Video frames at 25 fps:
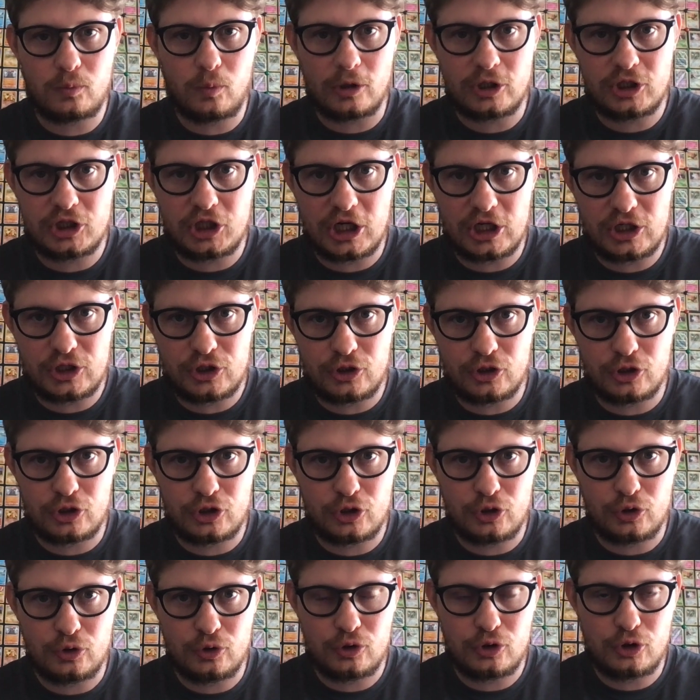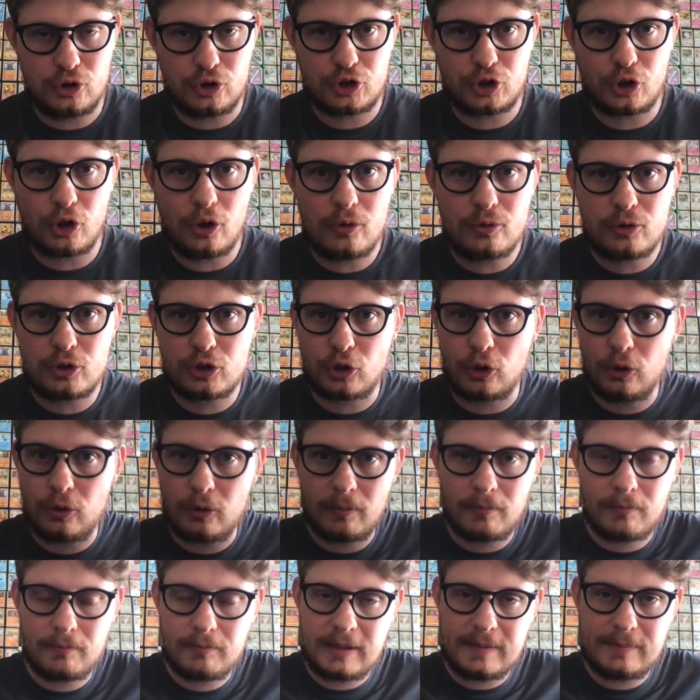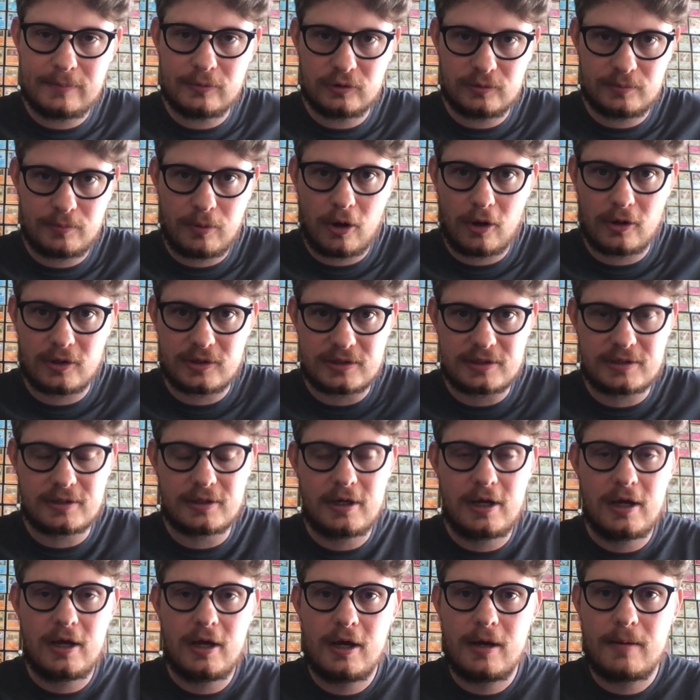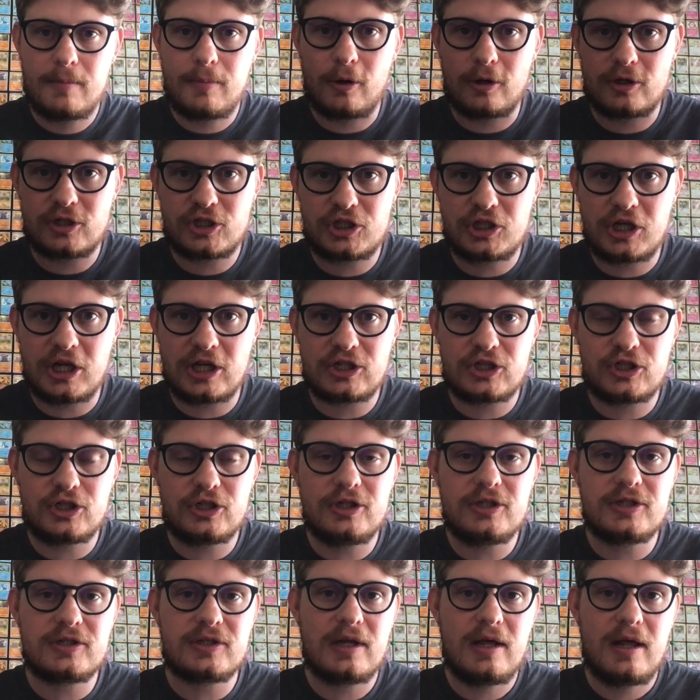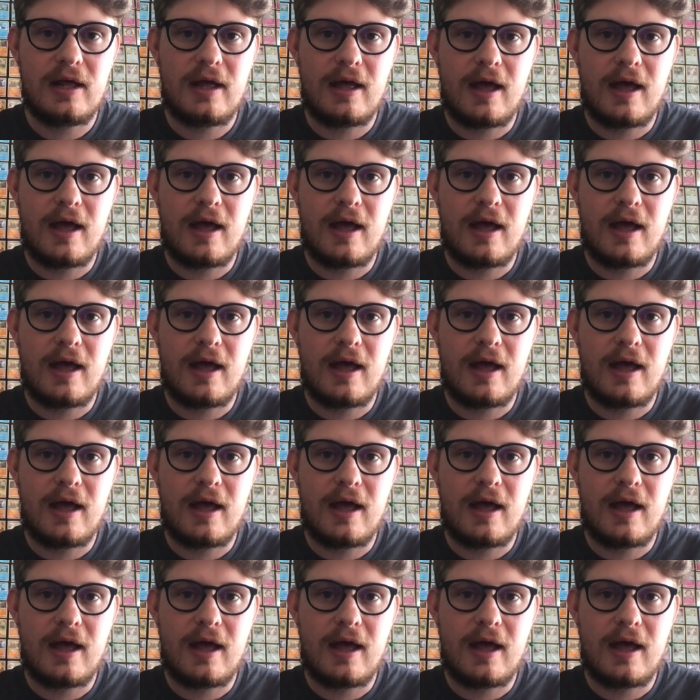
what gesture to, to show, shown on people's past, past gestures.